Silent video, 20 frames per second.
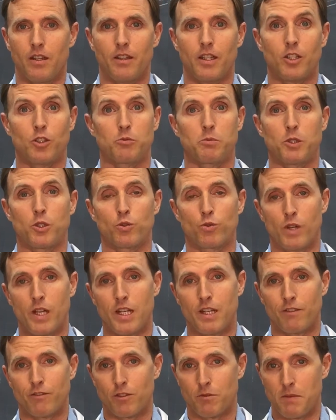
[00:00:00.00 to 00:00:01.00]
Now, that would be
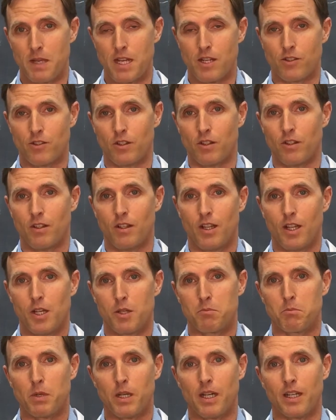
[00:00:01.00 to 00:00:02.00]
great information,
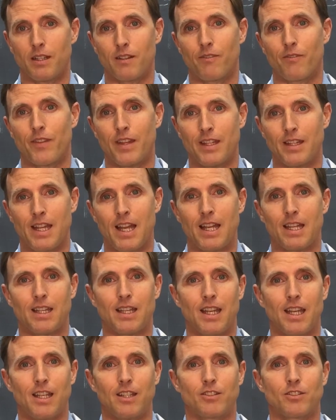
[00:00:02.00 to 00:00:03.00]
but in
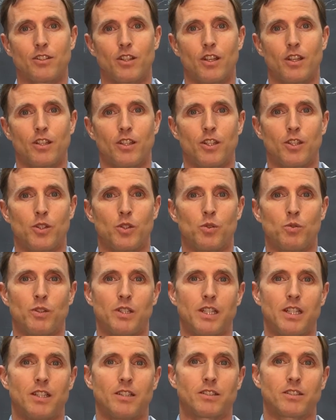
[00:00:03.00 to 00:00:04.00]
that case, you
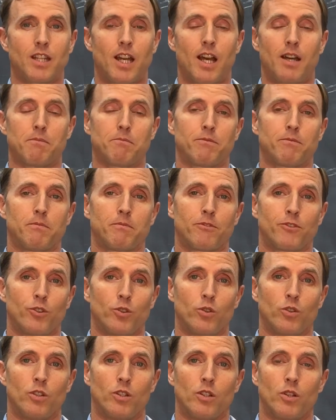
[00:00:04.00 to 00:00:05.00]
would need to stop
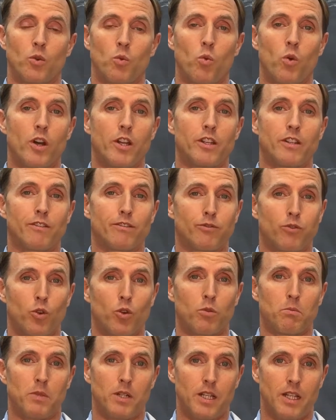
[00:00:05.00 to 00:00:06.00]
for 1 to
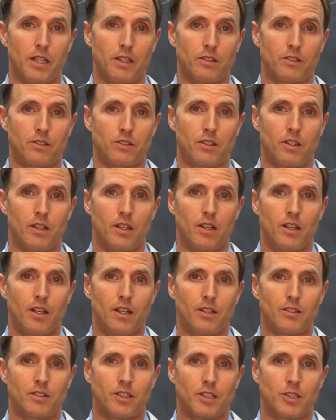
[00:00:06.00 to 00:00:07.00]
4 months,
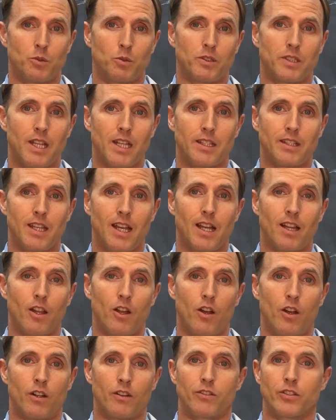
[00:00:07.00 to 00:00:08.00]
since it would take
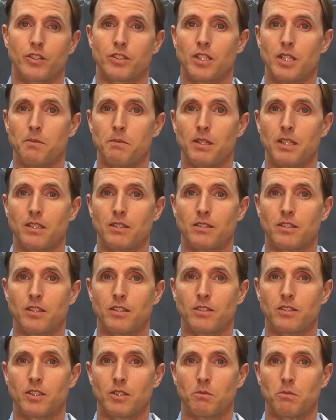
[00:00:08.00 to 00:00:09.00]
that long for some of the
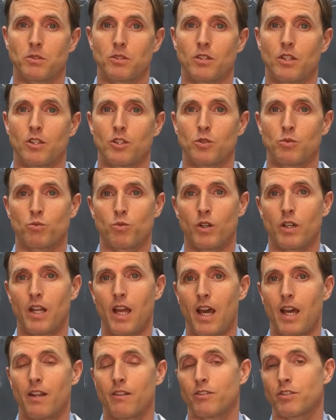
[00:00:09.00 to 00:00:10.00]
systems to
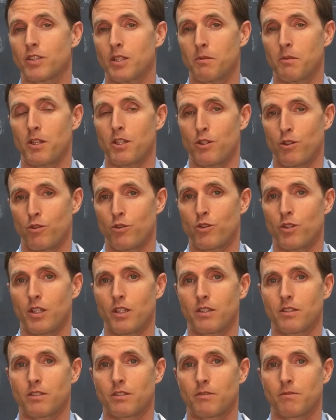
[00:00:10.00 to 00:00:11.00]
run out of some of the
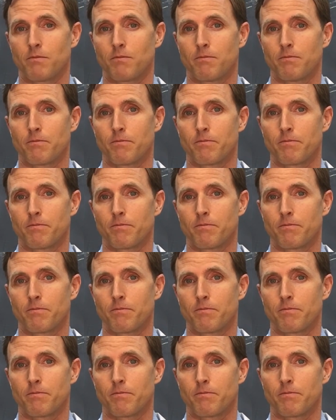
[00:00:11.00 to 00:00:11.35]
nutrients.